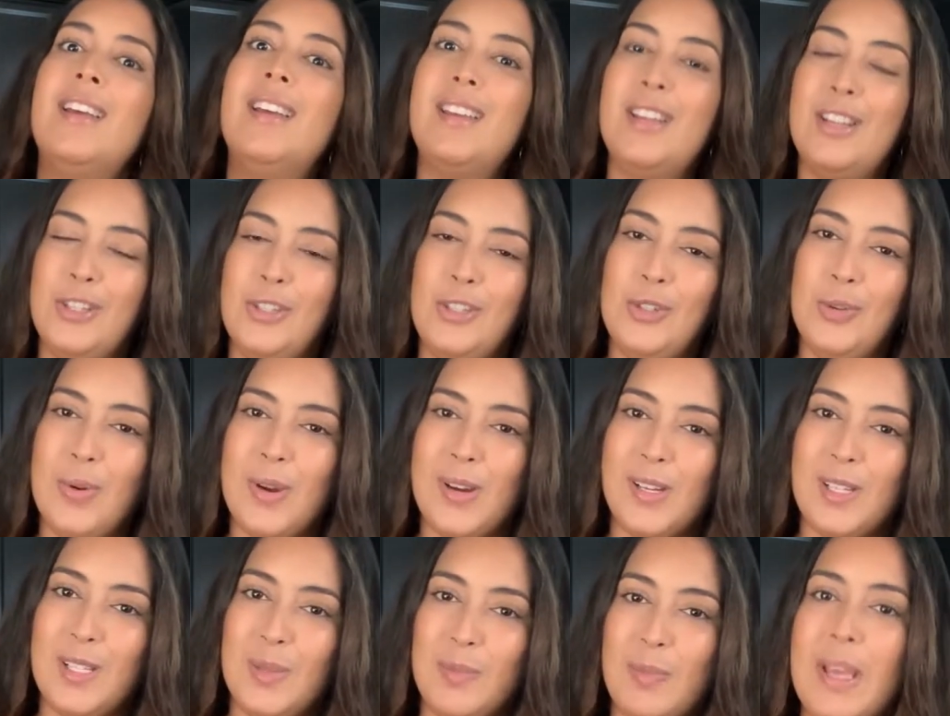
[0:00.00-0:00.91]
into our
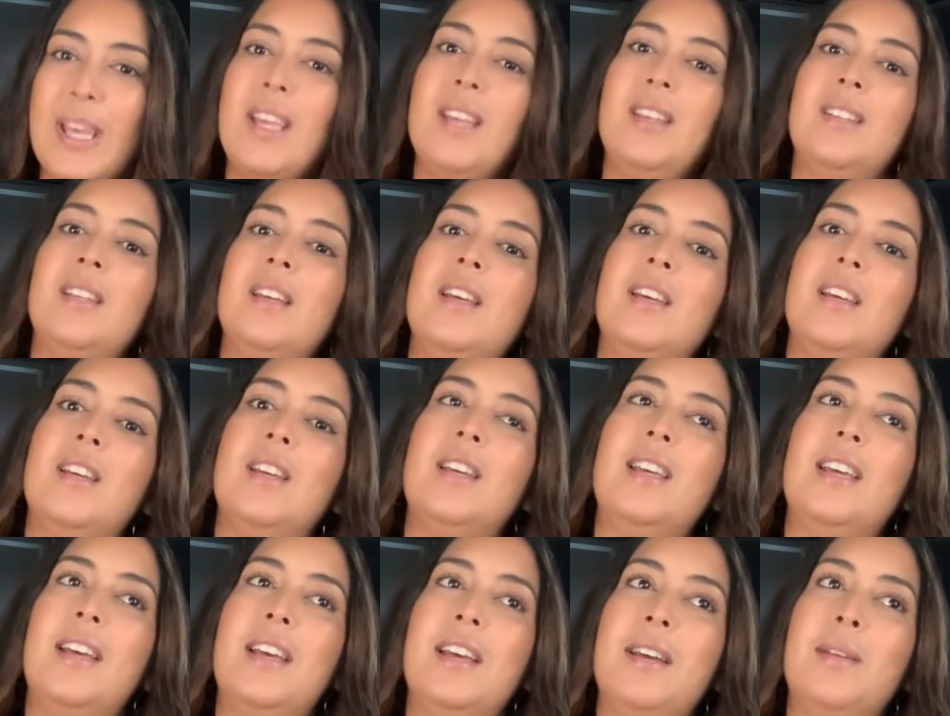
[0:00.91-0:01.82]
space,
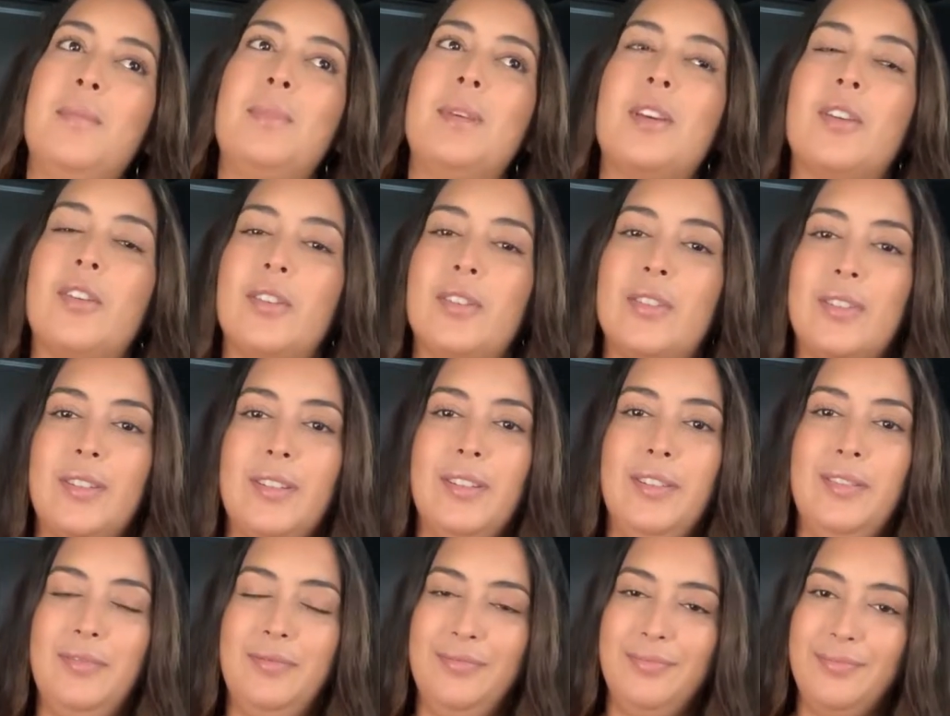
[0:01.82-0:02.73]
because
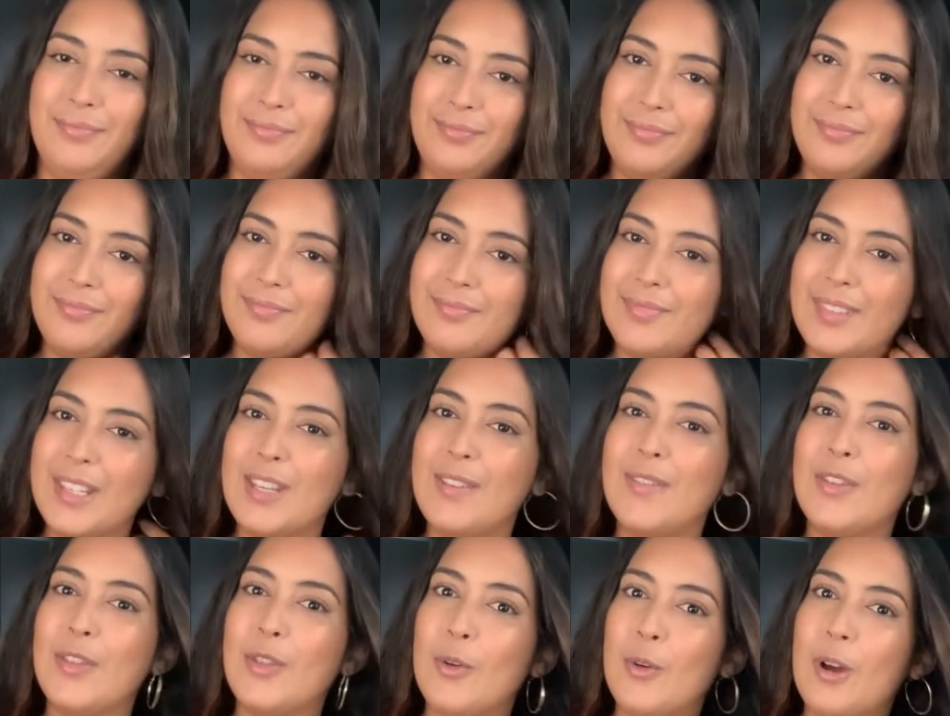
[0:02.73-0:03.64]

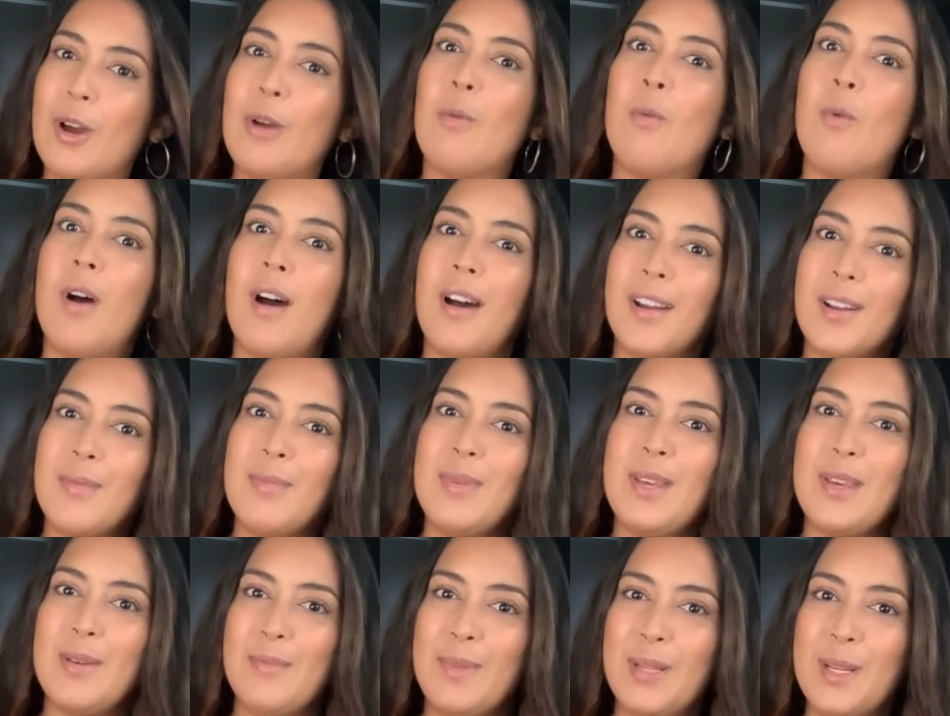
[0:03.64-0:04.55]
even though I wanna
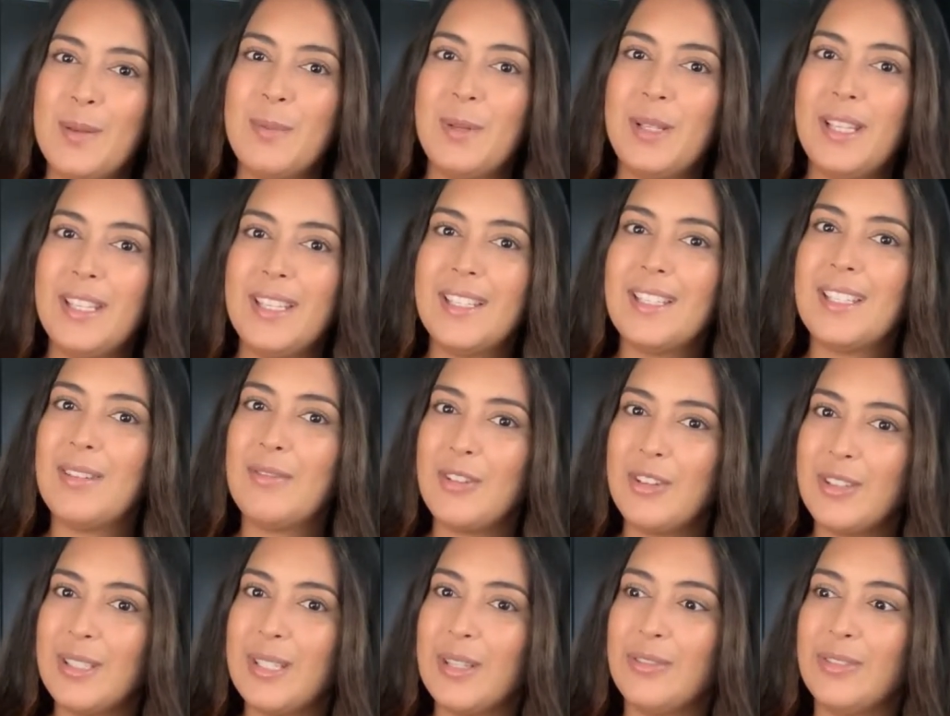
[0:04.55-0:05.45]
be a minimalist,
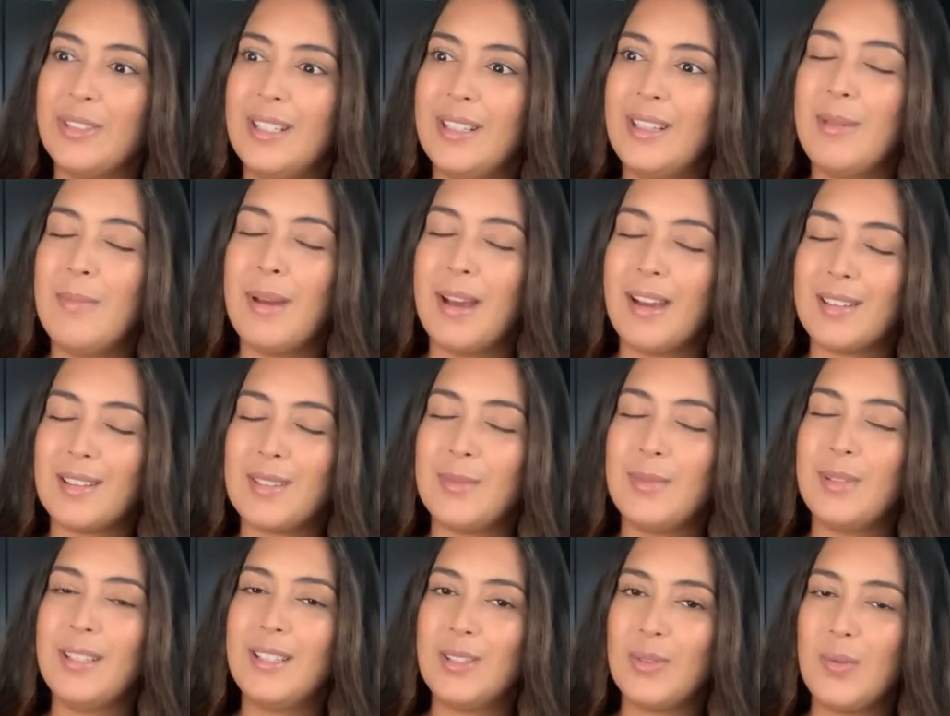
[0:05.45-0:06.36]
we're definitely
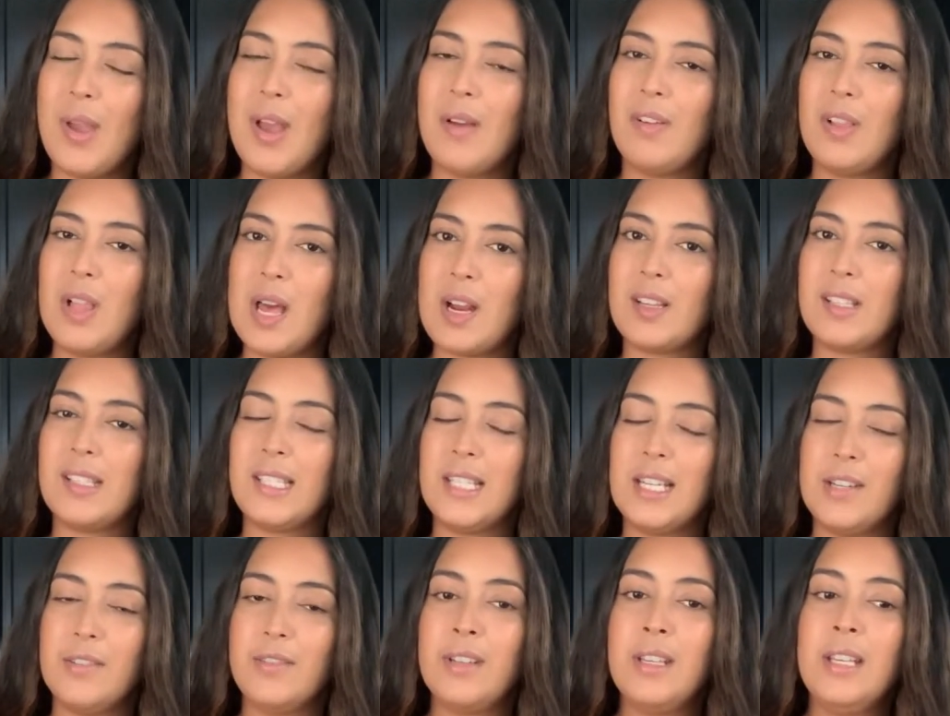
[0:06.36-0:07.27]
maximalist. We have a lot of
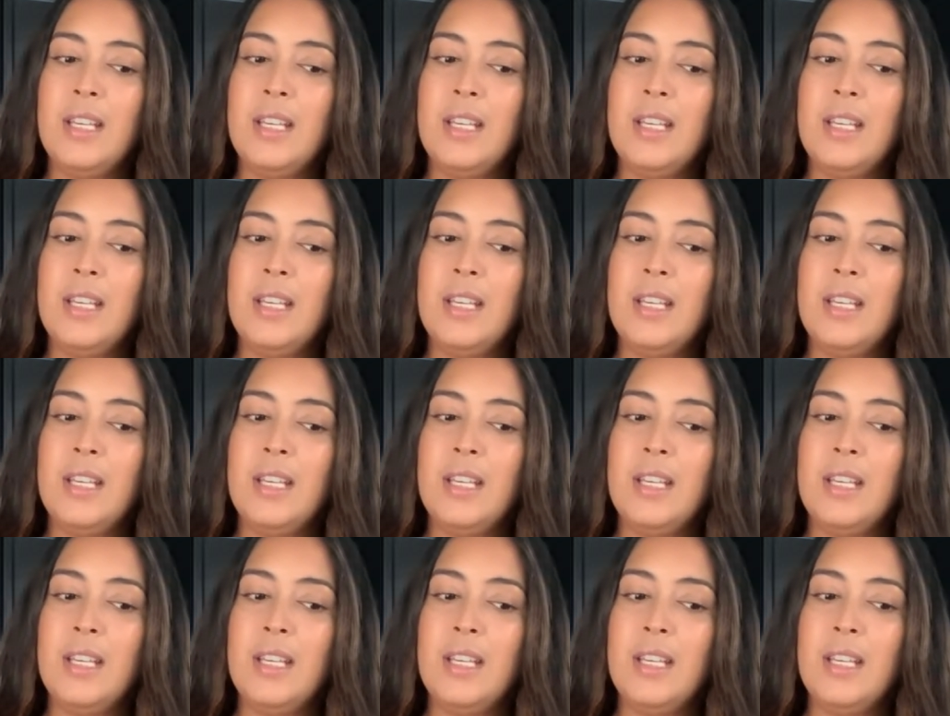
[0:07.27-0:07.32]
stuff.